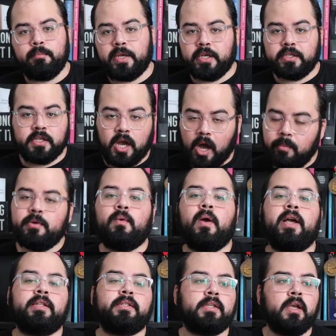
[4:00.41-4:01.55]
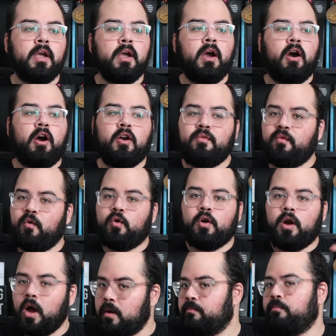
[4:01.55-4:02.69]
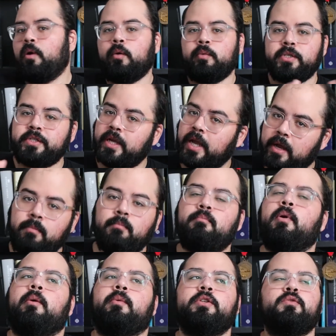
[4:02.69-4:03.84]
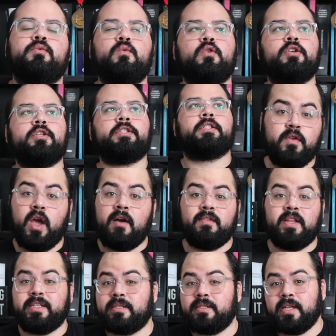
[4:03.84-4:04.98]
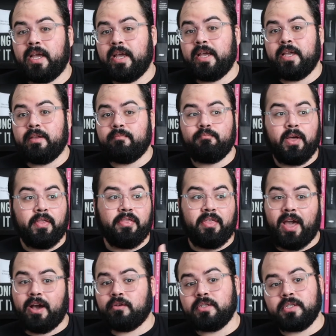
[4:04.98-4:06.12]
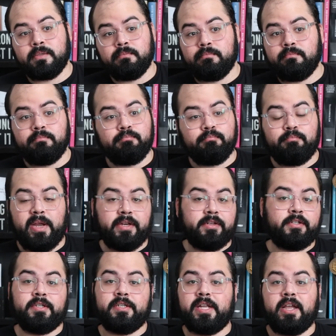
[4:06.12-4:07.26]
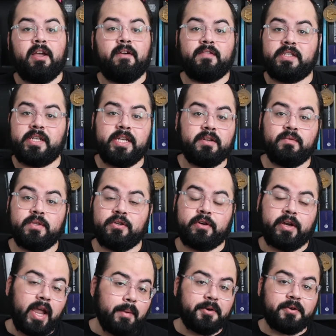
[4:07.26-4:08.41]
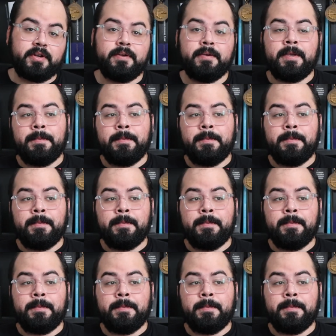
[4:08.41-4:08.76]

because copyrights are for unpublished and published works. If you have, let's say, 1,000 pictures that you have taken with your camera,